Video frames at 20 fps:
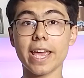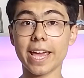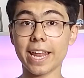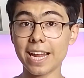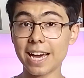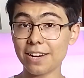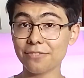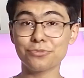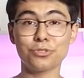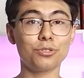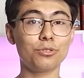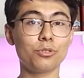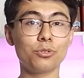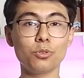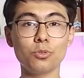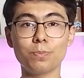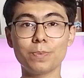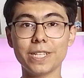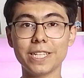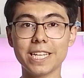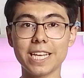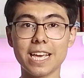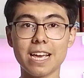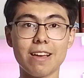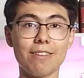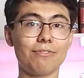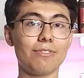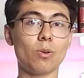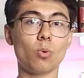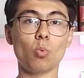And after
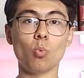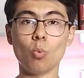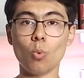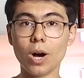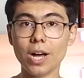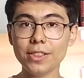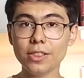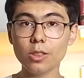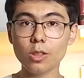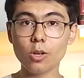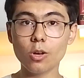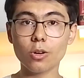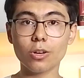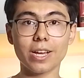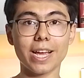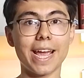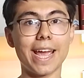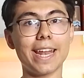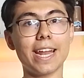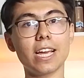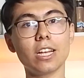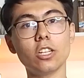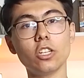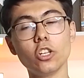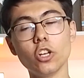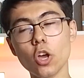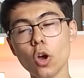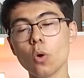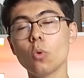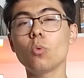UPDF, one look and I
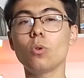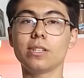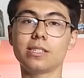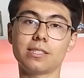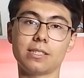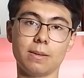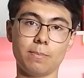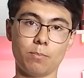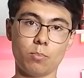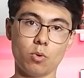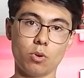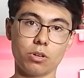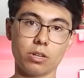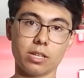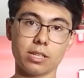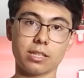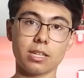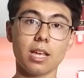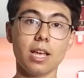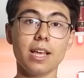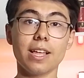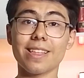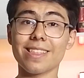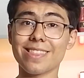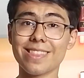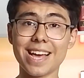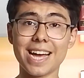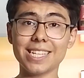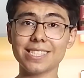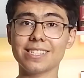know what's important.
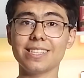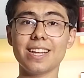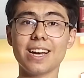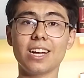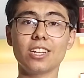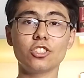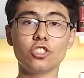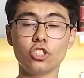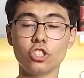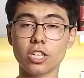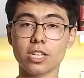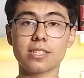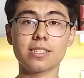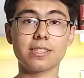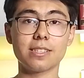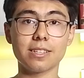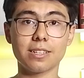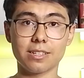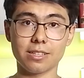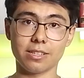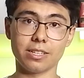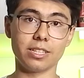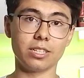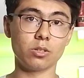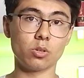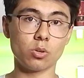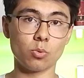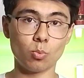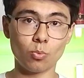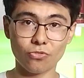That's not just a
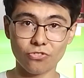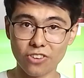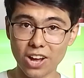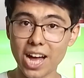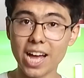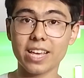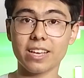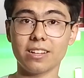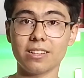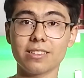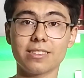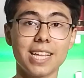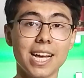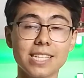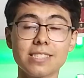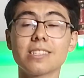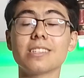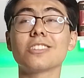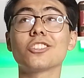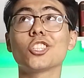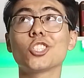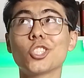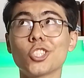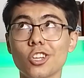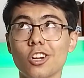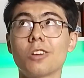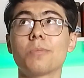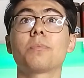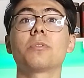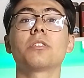cleaner file, that's a
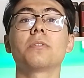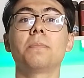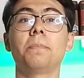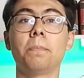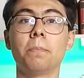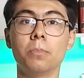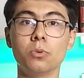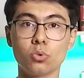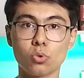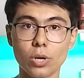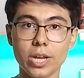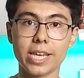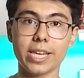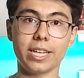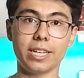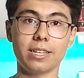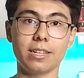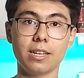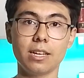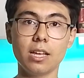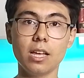sharper brain.